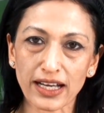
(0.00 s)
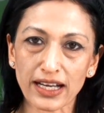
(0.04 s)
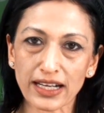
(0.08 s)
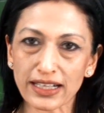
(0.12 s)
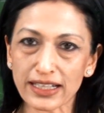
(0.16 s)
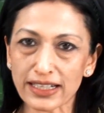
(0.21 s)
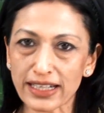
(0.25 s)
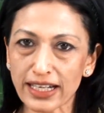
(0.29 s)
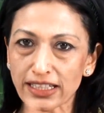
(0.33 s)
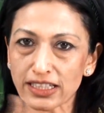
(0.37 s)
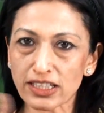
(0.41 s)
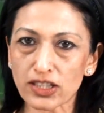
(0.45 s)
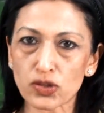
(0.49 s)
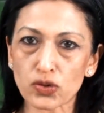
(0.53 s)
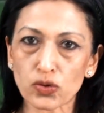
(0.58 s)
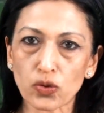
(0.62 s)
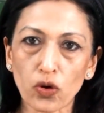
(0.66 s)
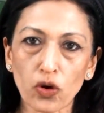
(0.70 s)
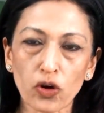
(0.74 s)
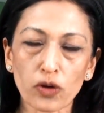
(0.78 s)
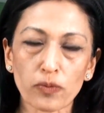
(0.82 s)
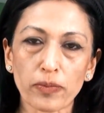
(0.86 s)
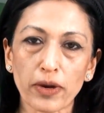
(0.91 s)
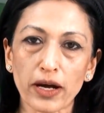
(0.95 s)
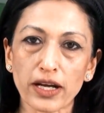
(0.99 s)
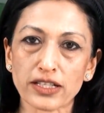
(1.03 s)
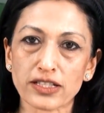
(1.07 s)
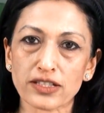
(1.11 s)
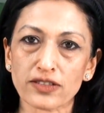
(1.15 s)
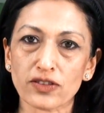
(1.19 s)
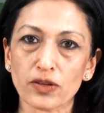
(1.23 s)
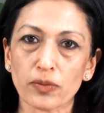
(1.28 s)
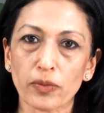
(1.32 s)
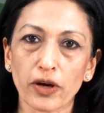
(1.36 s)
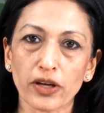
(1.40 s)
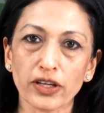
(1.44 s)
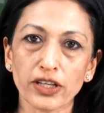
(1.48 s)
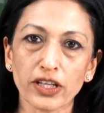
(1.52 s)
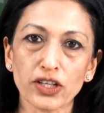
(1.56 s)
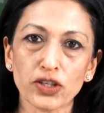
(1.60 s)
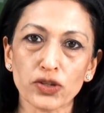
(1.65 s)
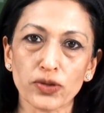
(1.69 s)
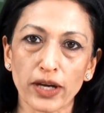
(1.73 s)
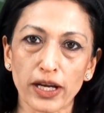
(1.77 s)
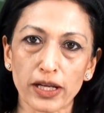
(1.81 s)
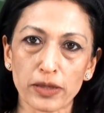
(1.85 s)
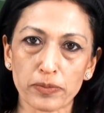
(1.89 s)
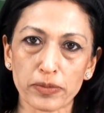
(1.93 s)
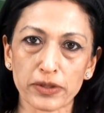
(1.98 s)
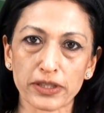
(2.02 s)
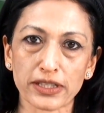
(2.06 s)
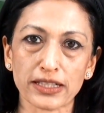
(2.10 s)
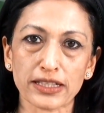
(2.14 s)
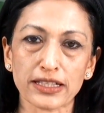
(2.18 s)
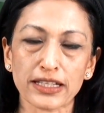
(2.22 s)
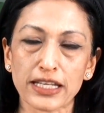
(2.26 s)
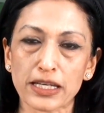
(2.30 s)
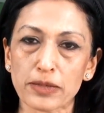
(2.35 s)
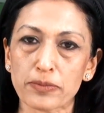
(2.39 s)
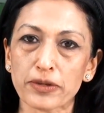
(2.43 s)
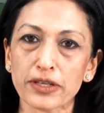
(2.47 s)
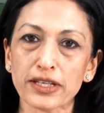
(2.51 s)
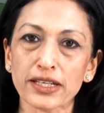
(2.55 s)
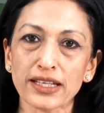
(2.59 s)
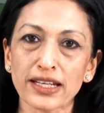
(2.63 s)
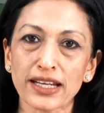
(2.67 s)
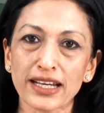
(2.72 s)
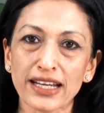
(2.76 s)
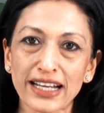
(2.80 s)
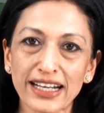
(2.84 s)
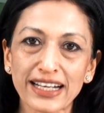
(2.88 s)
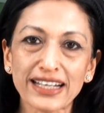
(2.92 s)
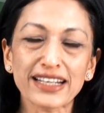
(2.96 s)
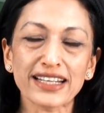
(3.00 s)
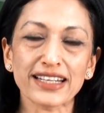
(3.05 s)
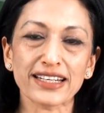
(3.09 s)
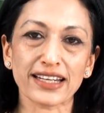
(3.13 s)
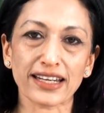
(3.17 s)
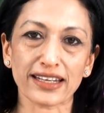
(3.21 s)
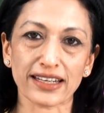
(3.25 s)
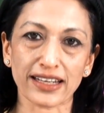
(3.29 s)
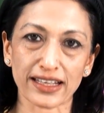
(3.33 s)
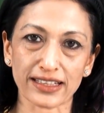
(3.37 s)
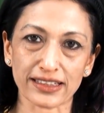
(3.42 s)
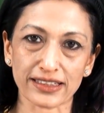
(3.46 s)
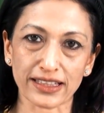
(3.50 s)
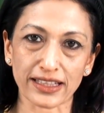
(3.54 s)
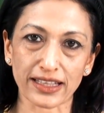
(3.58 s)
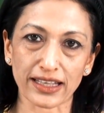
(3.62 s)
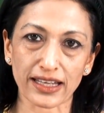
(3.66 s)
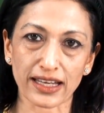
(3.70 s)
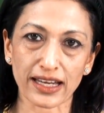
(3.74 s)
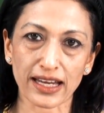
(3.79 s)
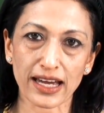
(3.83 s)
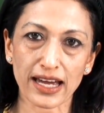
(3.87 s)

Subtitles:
connected to all parts of the body to help keep it clean and healthy.